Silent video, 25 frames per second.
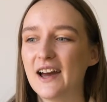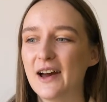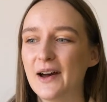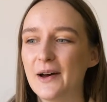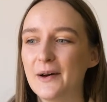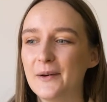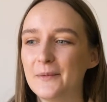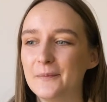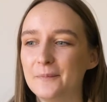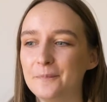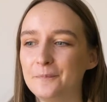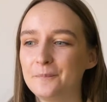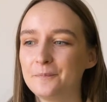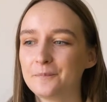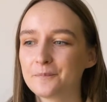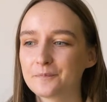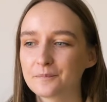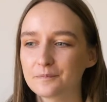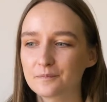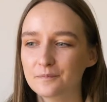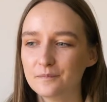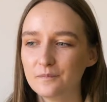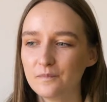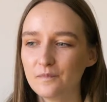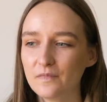
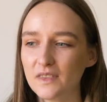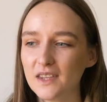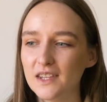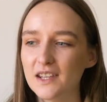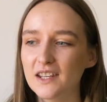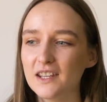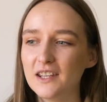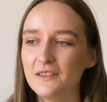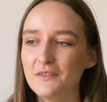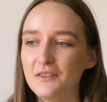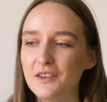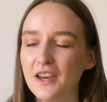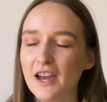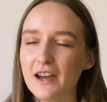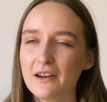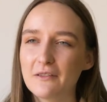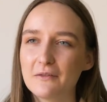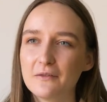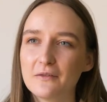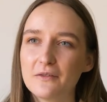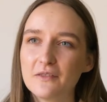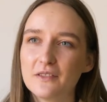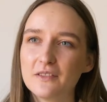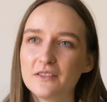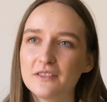If you
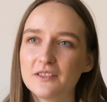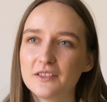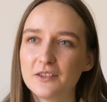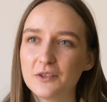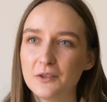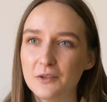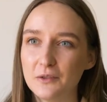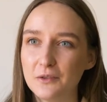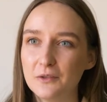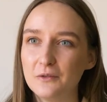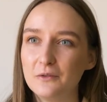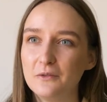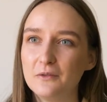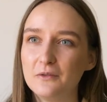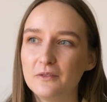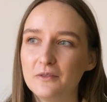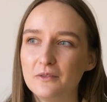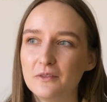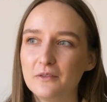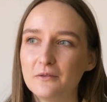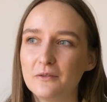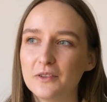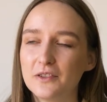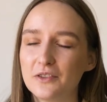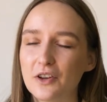have two
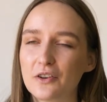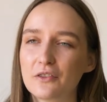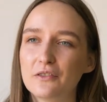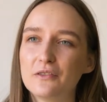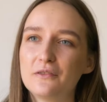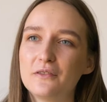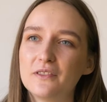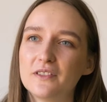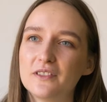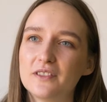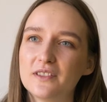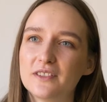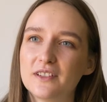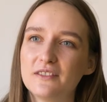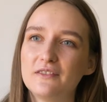photographers,